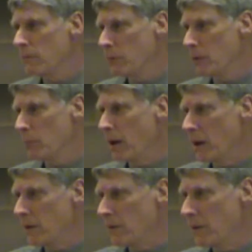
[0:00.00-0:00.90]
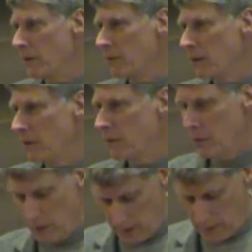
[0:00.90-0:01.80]
foreign policy since
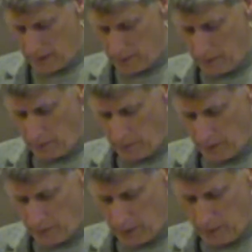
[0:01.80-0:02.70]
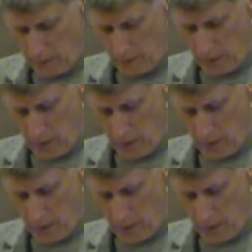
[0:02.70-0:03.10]
the late 1970s,